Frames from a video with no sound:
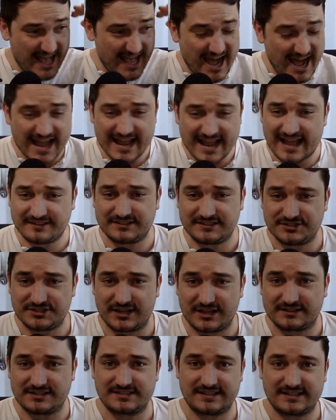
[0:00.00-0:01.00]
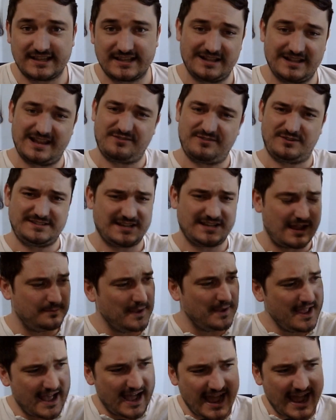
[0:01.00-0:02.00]
I have to check the scale every time.
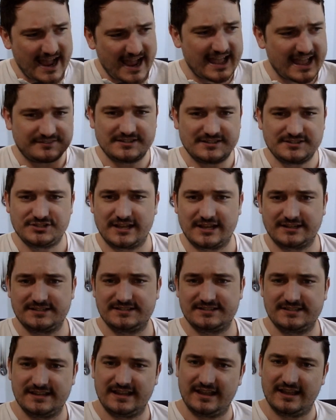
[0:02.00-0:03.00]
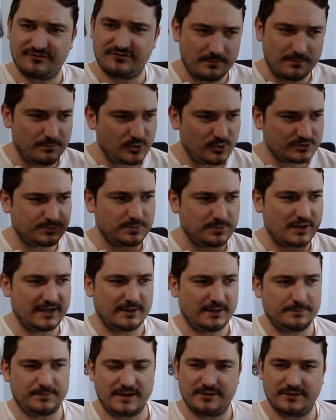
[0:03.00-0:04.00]
I have to check to see if I'm multiplying
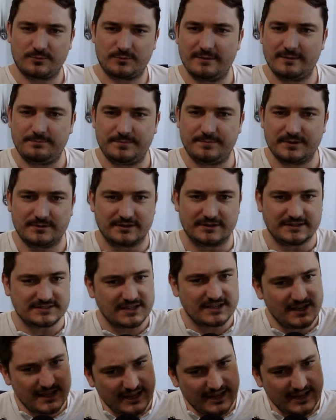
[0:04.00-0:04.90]
it by the right buildings,